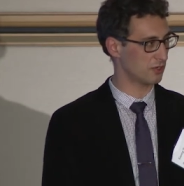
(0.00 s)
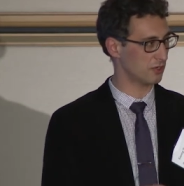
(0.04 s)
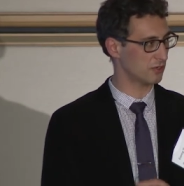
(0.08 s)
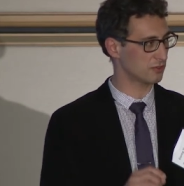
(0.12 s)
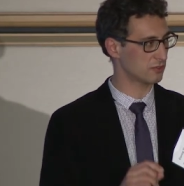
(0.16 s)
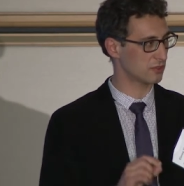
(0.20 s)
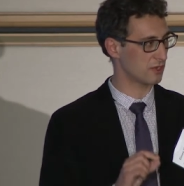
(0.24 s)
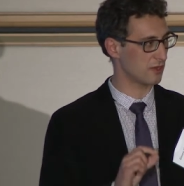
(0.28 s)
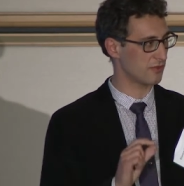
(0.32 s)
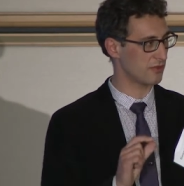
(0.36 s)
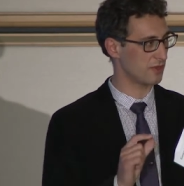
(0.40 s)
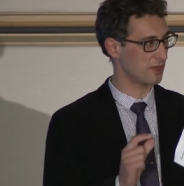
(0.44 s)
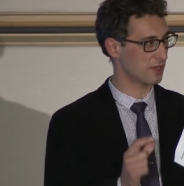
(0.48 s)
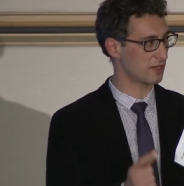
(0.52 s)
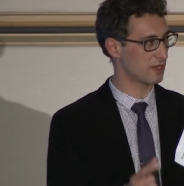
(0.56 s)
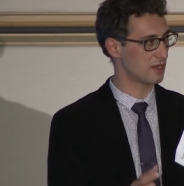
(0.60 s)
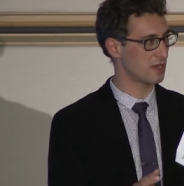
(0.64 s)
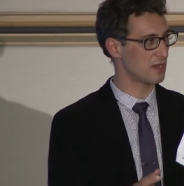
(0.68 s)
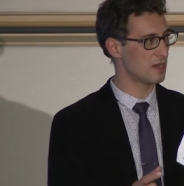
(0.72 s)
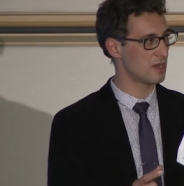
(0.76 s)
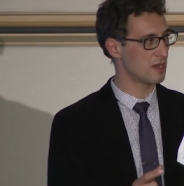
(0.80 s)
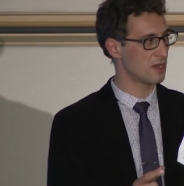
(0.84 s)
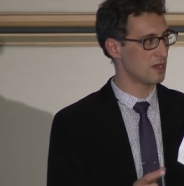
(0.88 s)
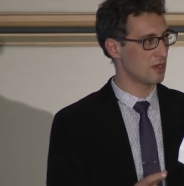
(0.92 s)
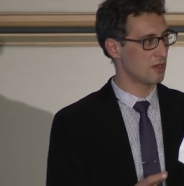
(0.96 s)
So I think
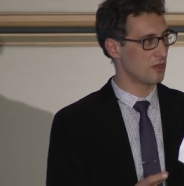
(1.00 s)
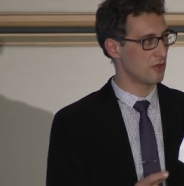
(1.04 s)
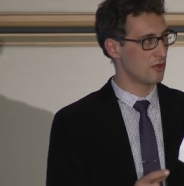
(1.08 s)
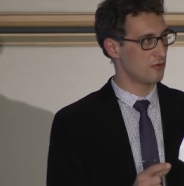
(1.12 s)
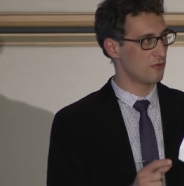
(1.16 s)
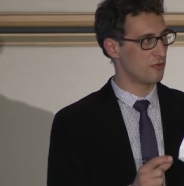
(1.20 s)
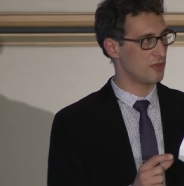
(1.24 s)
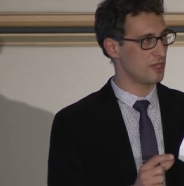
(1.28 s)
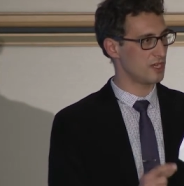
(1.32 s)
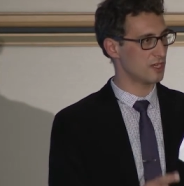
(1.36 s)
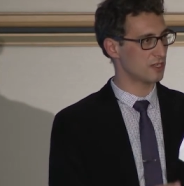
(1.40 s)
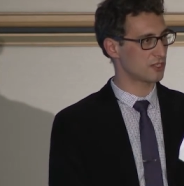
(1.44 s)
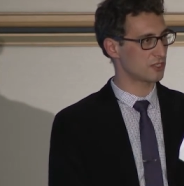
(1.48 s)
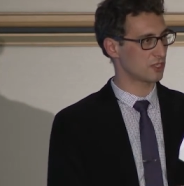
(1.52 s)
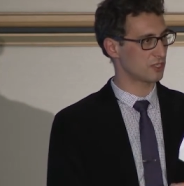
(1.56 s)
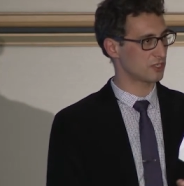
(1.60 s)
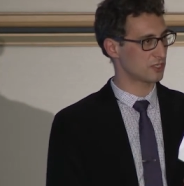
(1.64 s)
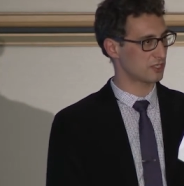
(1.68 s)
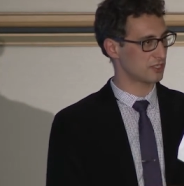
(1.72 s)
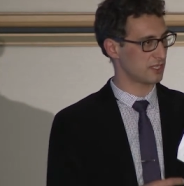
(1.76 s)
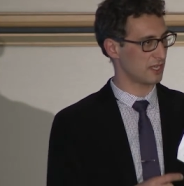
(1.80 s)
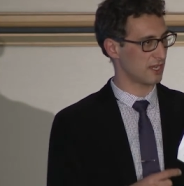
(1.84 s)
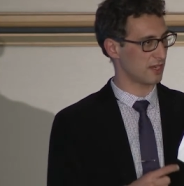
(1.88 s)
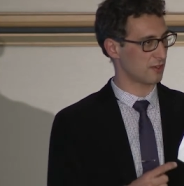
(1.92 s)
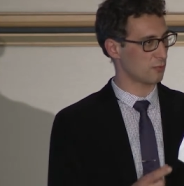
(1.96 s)
these are
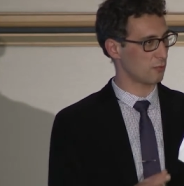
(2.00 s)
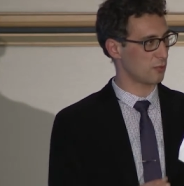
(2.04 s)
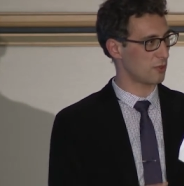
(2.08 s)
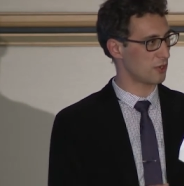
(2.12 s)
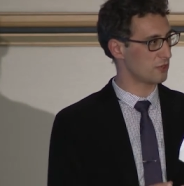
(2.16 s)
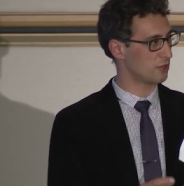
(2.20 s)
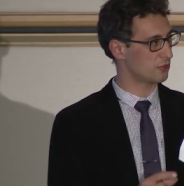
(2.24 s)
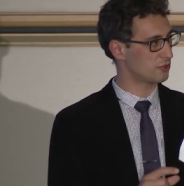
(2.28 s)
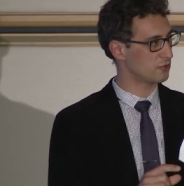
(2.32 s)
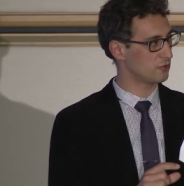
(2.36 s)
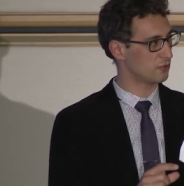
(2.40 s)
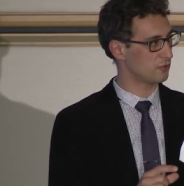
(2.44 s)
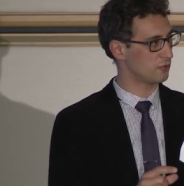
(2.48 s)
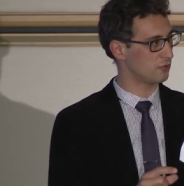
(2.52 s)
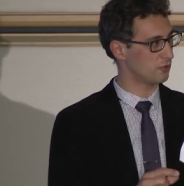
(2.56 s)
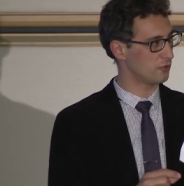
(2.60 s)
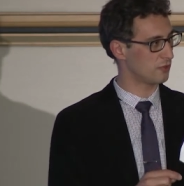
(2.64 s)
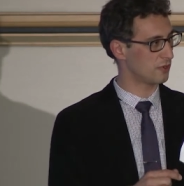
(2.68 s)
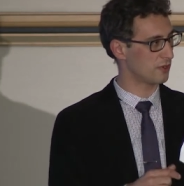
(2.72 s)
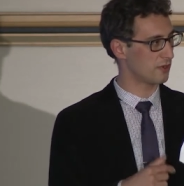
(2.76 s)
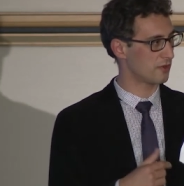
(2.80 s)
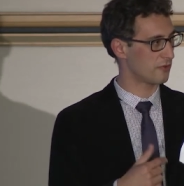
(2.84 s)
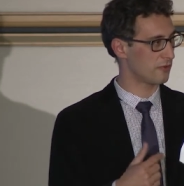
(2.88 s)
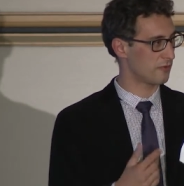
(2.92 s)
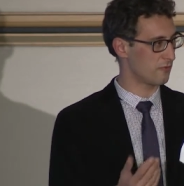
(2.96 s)
just like one or two,
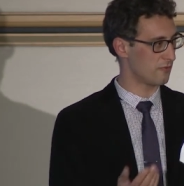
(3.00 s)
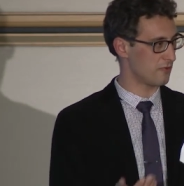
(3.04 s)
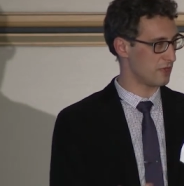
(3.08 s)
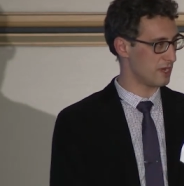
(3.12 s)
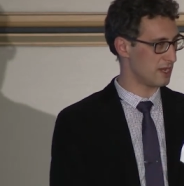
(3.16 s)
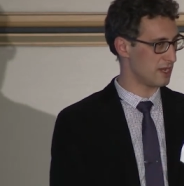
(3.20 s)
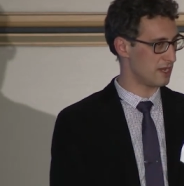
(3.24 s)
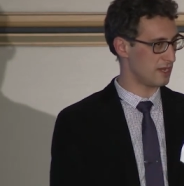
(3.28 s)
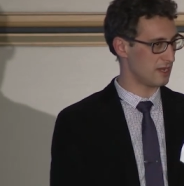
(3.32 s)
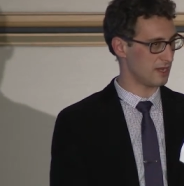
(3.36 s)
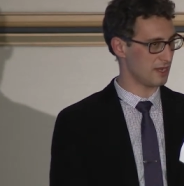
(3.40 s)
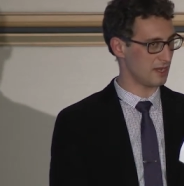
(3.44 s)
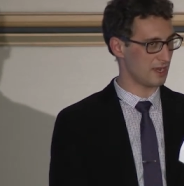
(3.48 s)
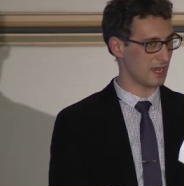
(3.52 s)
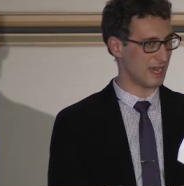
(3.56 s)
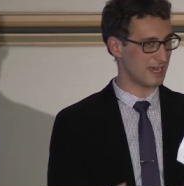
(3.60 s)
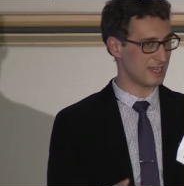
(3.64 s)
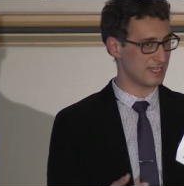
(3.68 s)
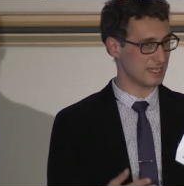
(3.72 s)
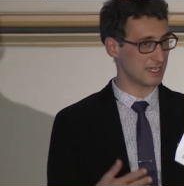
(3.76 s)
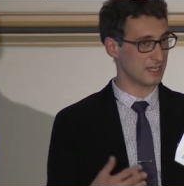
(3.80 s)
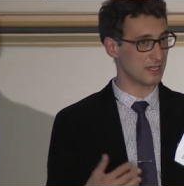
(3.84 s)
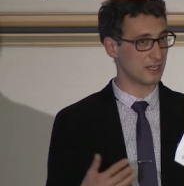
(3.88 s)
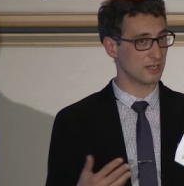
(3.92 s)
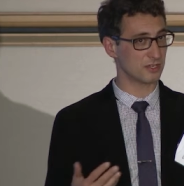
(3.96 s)
three
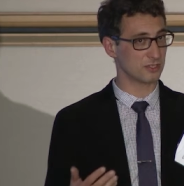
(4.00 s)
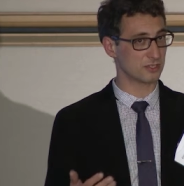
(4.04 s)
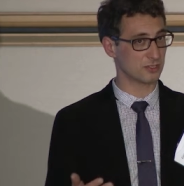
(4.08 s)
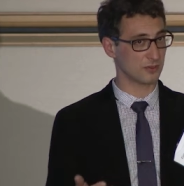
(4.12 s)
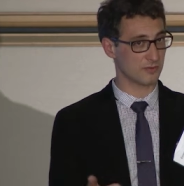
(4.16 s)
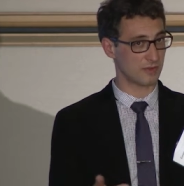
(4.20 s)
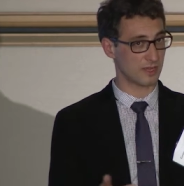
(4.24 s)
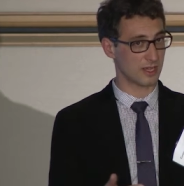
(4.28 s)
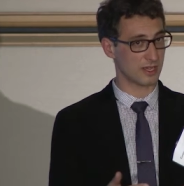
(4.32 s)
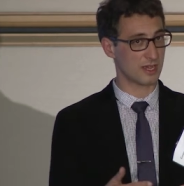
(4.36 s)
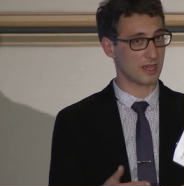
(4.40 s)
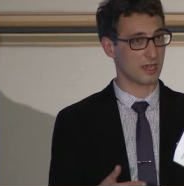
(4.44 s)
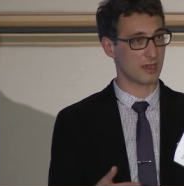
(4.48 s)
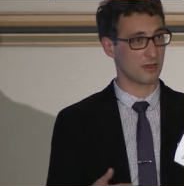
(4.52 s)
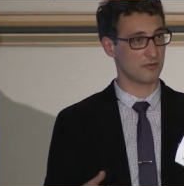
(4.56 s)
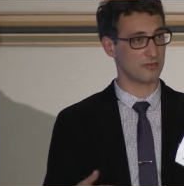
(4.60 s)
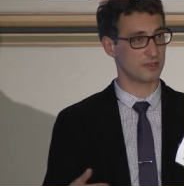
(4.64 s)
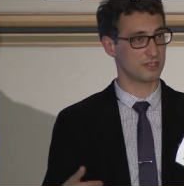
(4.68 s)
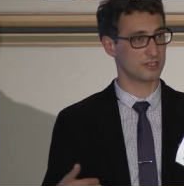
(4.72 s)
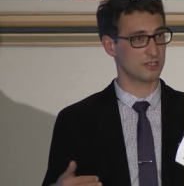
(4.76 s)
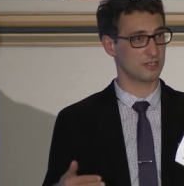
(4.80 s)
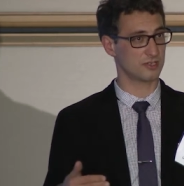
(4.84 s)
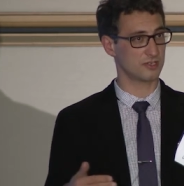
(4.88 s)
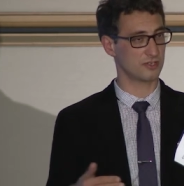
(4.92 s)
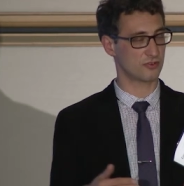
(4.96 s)
ideas of like how
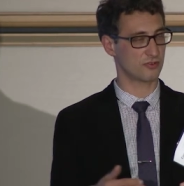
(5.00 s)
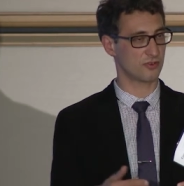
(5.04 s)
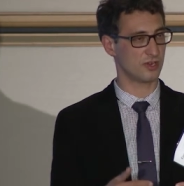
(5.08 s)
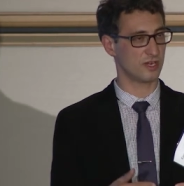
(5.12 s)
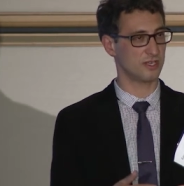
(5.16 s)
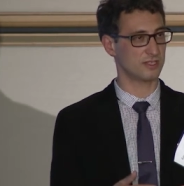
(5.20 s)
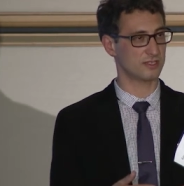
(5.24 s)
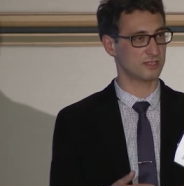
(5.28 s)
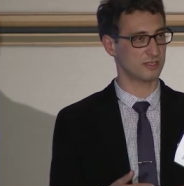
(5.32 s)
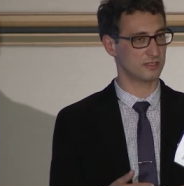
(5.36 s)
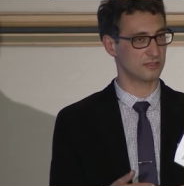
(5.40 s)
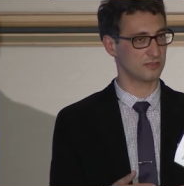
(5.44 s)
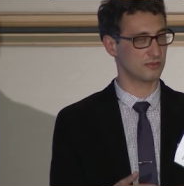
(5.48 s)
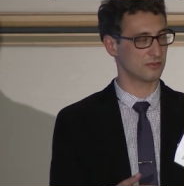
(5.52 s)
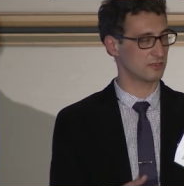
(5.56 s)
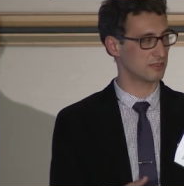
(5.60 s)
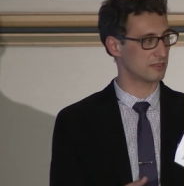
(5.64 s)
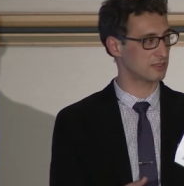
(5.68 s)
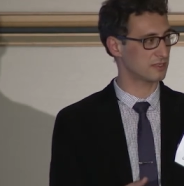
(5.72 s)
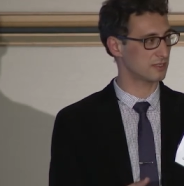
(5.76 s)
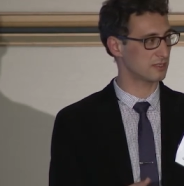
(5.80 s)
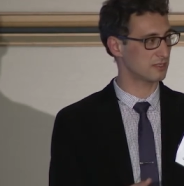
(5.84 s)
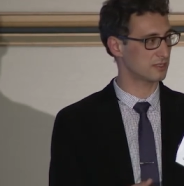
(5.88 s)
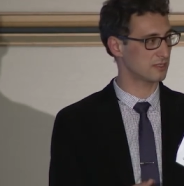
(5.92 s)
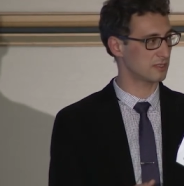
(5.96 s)
this integrates into the
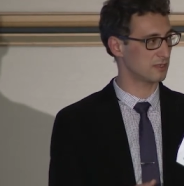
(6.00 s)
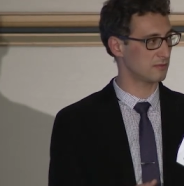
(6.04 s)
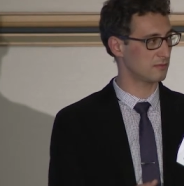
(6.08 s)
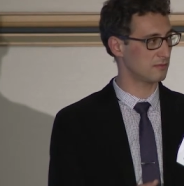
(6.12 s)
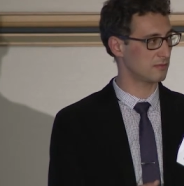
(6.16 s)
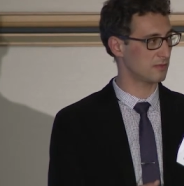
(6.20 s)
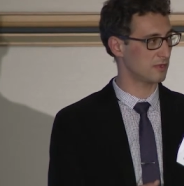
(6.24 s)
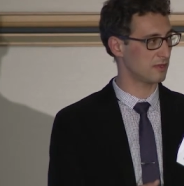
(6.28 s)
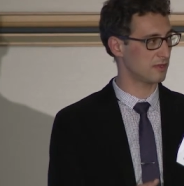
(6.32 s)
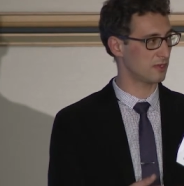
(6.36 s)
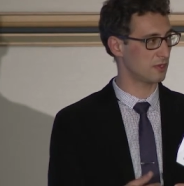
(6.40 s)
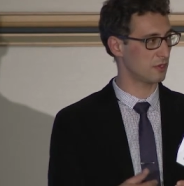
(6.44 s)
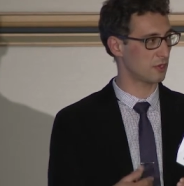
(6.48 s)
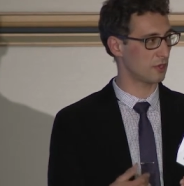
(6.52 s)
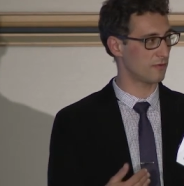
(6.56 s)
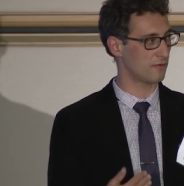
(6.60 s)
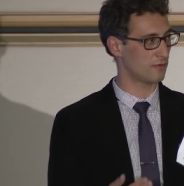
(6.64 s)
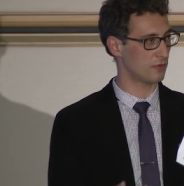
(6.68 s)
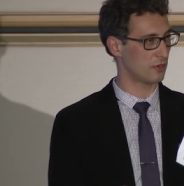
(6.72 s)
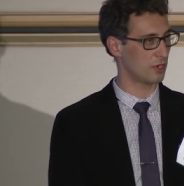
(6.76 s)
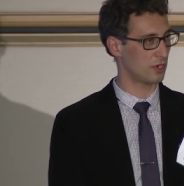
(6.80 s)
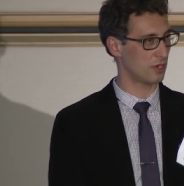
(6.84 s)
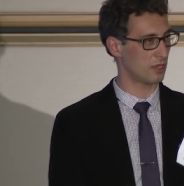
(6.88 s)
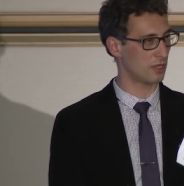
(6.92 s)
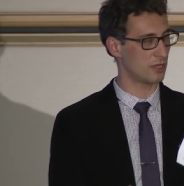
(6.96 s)
system. I think
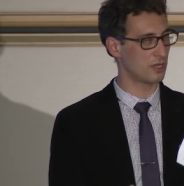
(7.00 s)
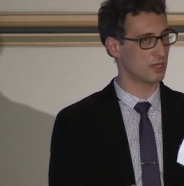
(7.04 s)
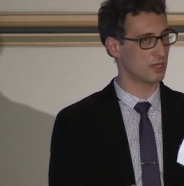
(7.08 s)
overall,